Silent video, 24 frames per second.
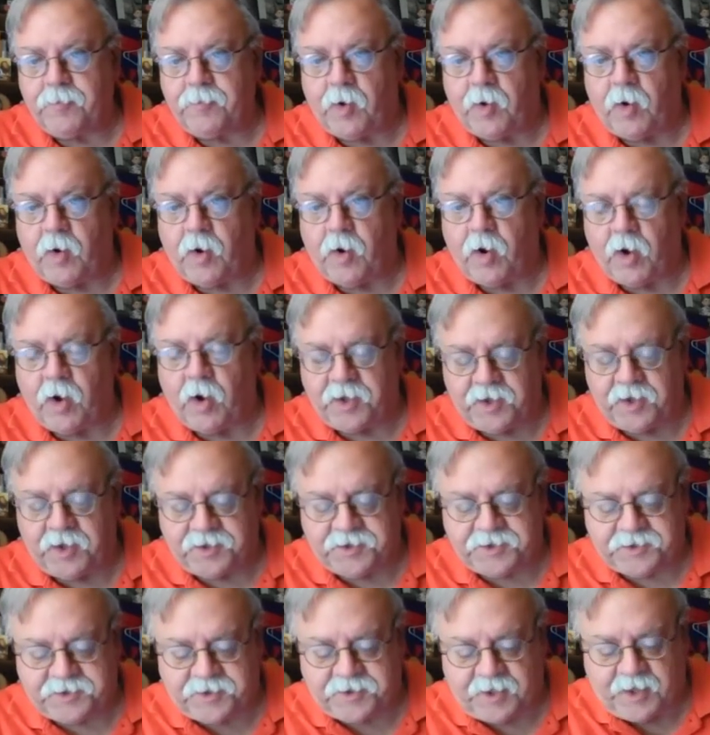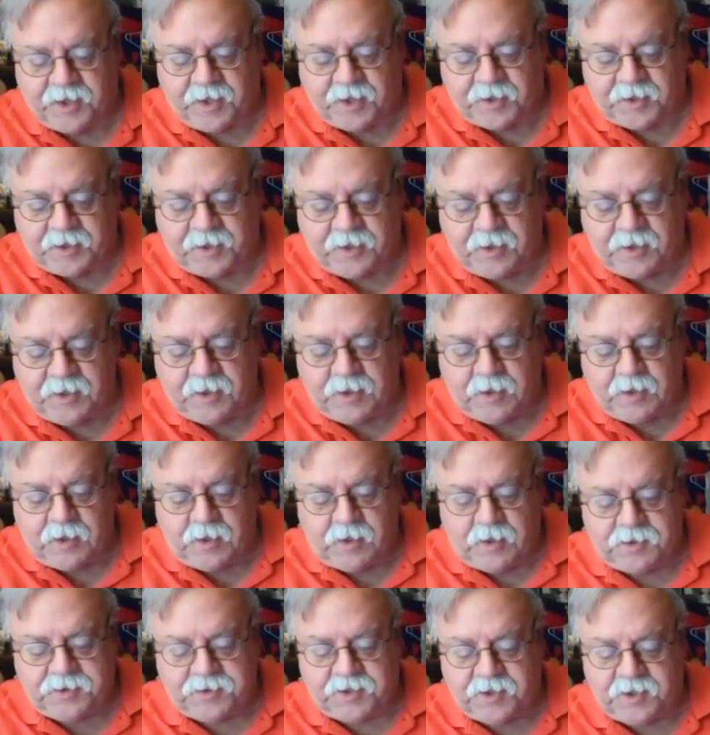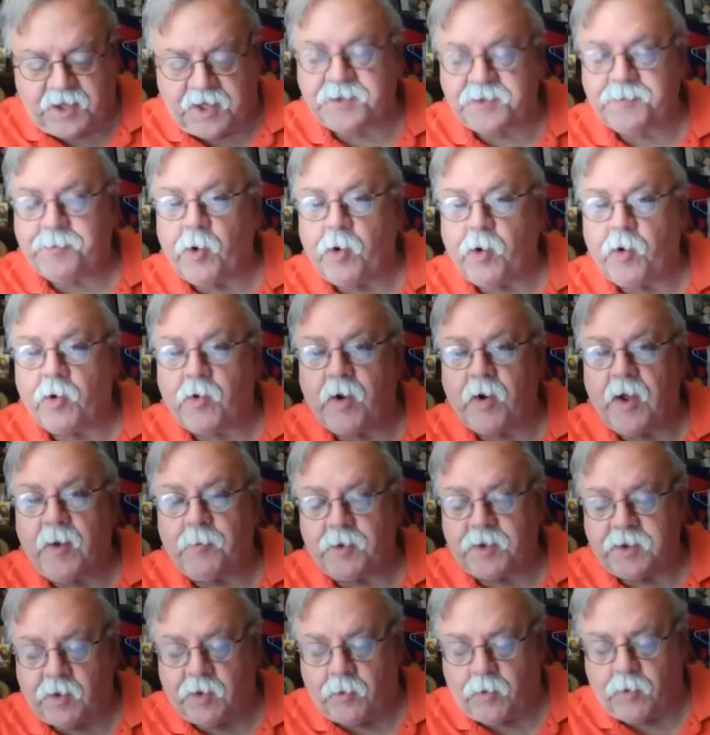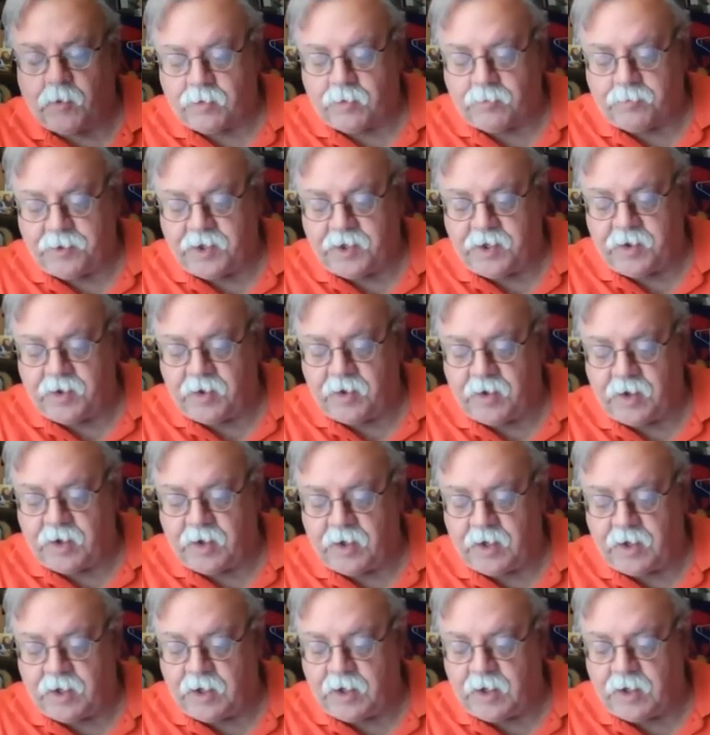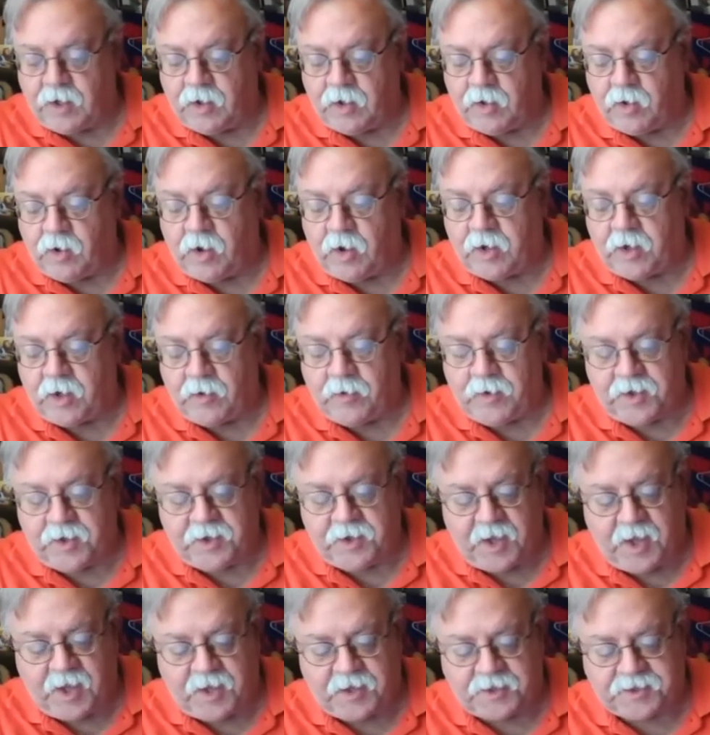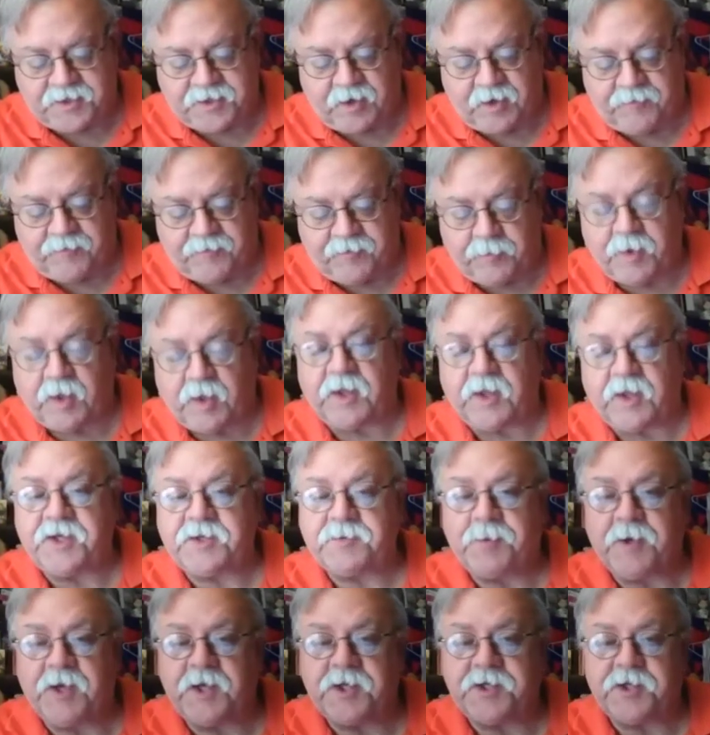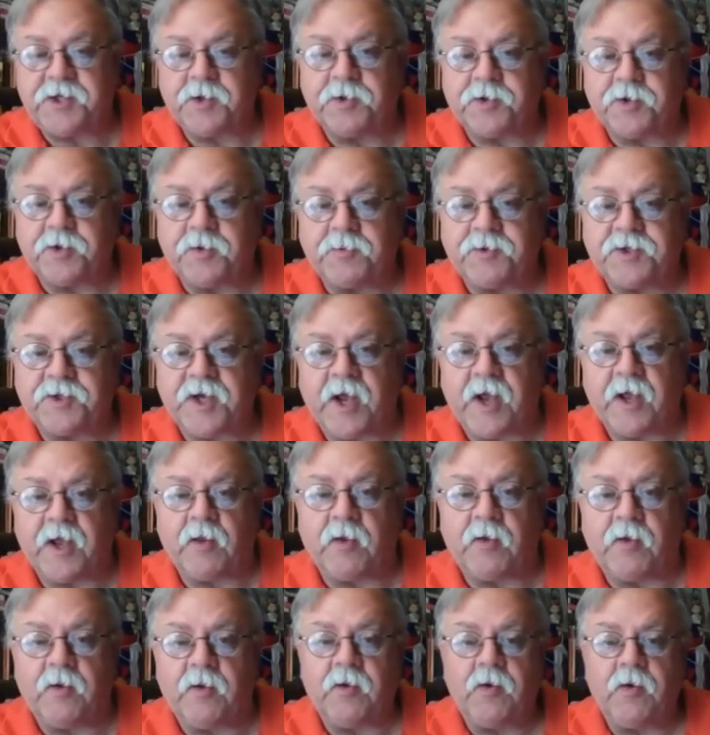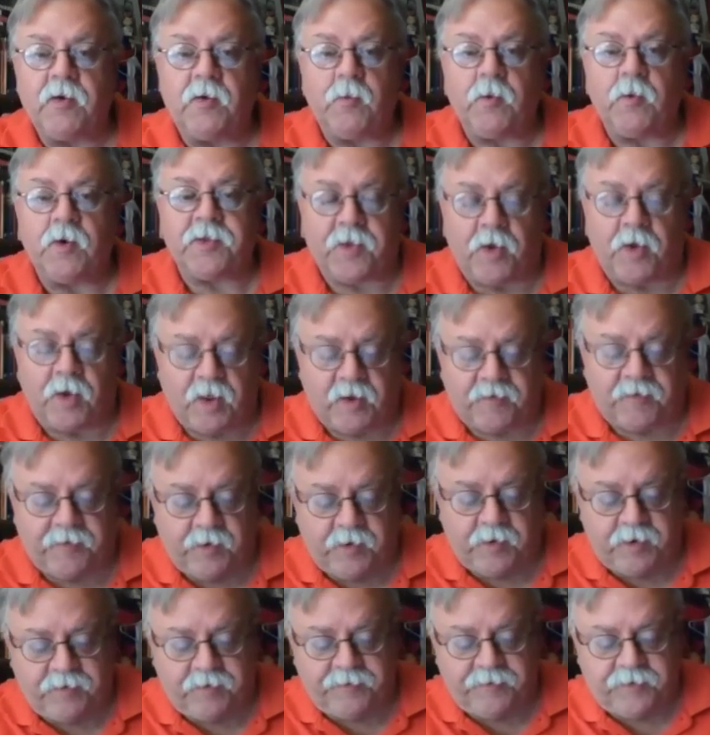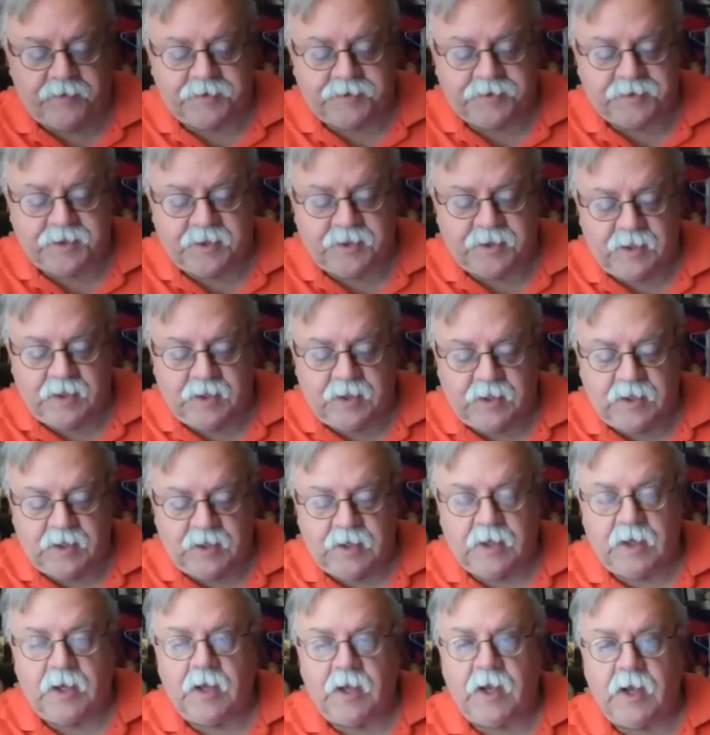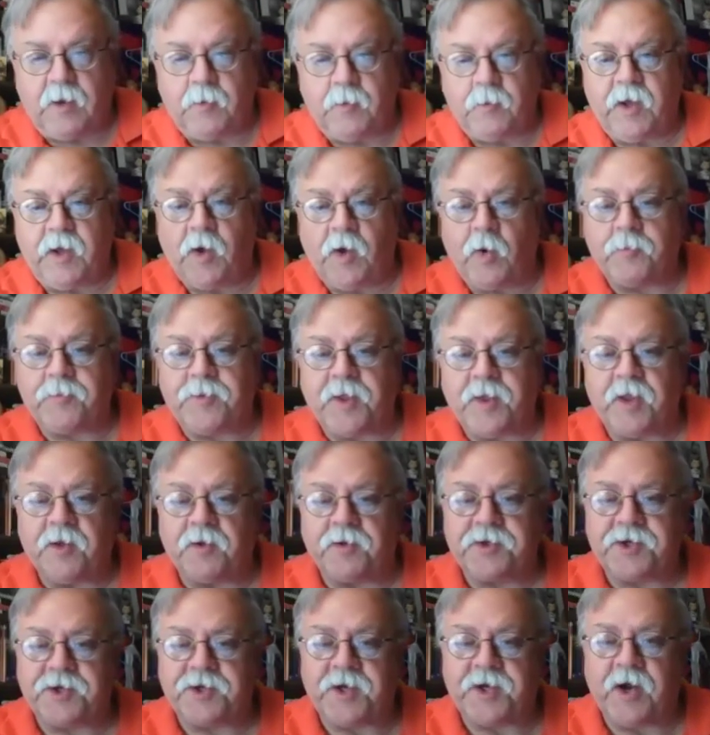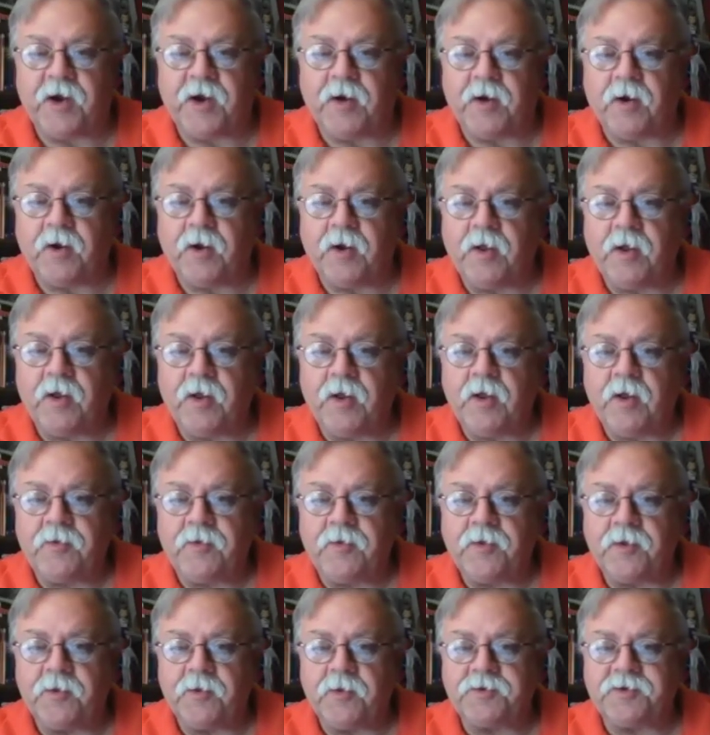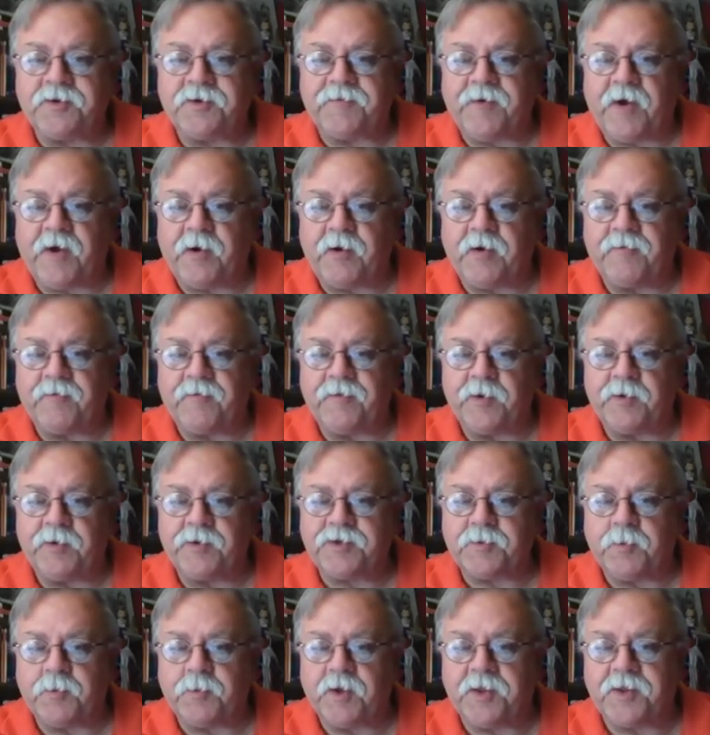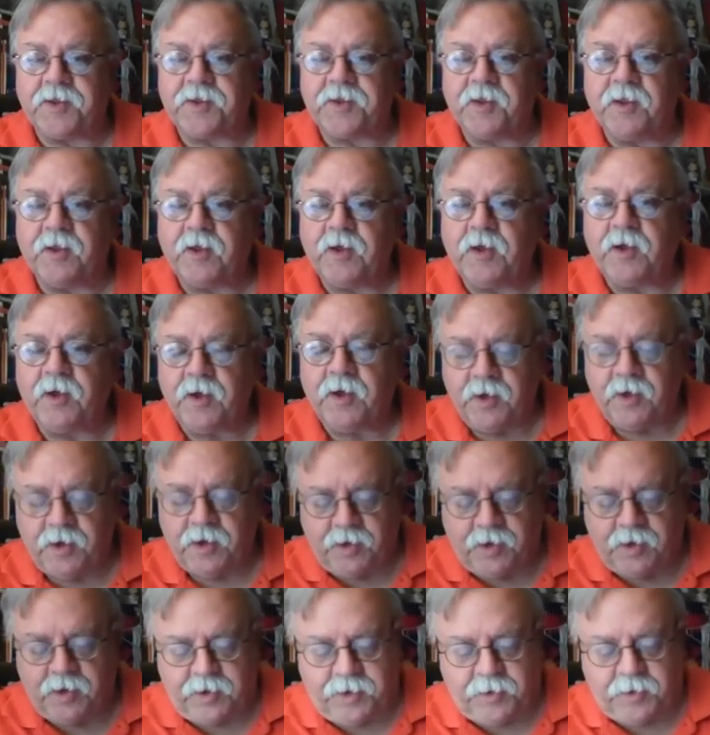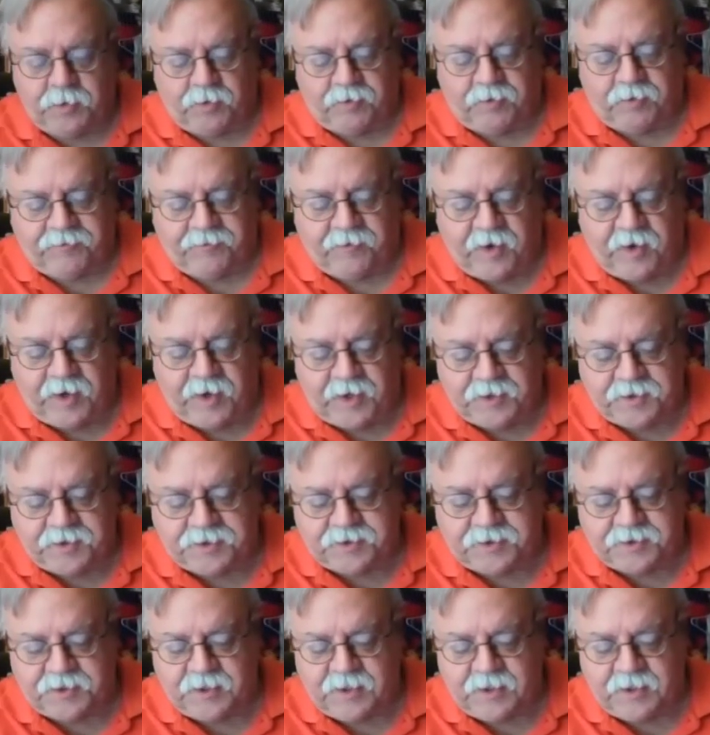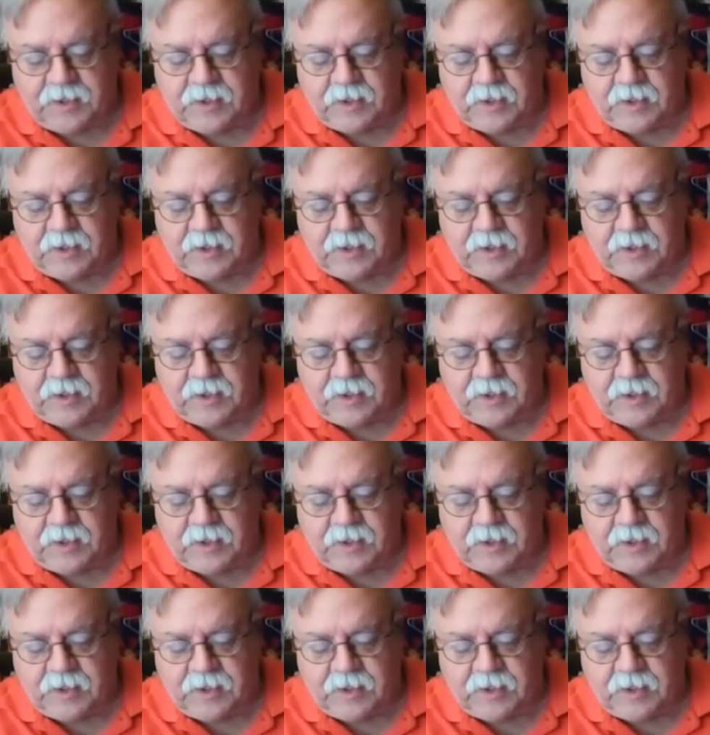audience that today's program with Loren will be on our Indiana Center for Middle East Peace YouTube channel with all of our interviews, and we hope that you'll share the news of our interviews with your friends